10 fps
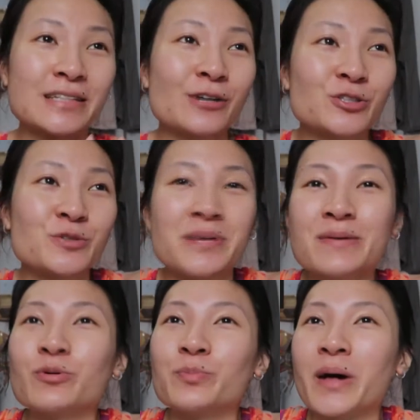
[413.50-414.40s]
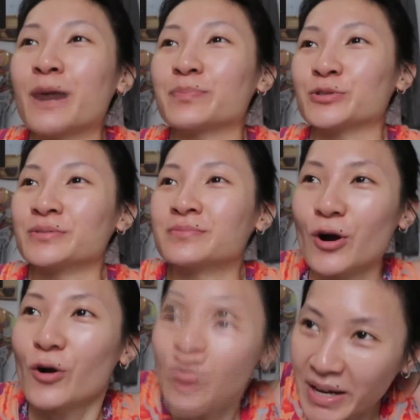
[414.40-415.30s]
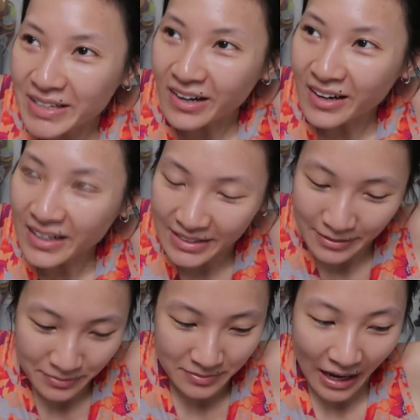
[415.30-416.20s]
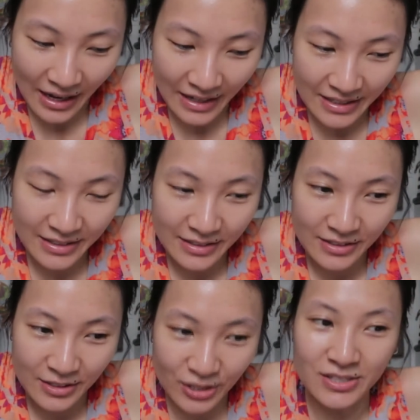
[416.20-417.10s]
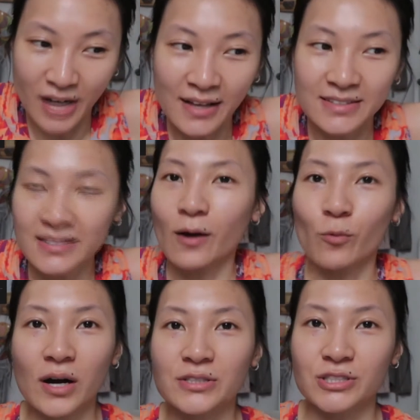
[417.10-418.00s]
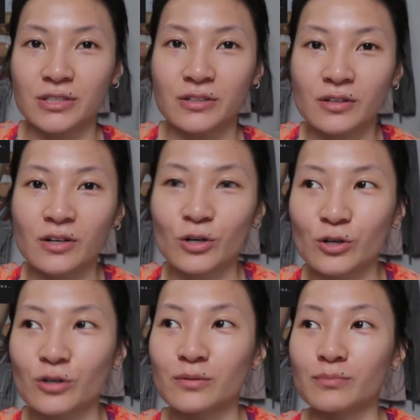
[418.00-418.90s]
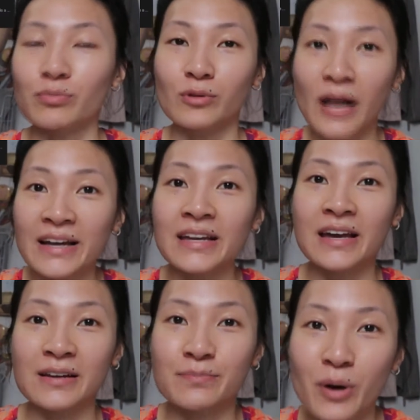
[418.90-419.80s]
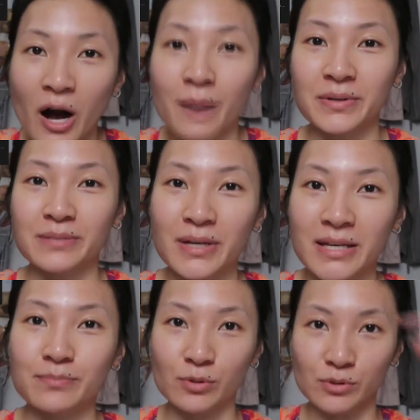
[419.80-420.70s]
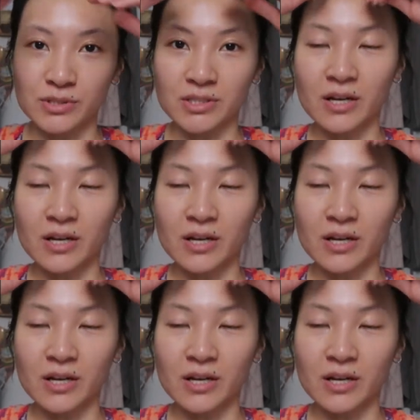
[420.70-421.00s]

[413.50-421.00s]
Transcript: Dr. Pimple Popper, oh my god, I could not stop watching her blackhead popping pimples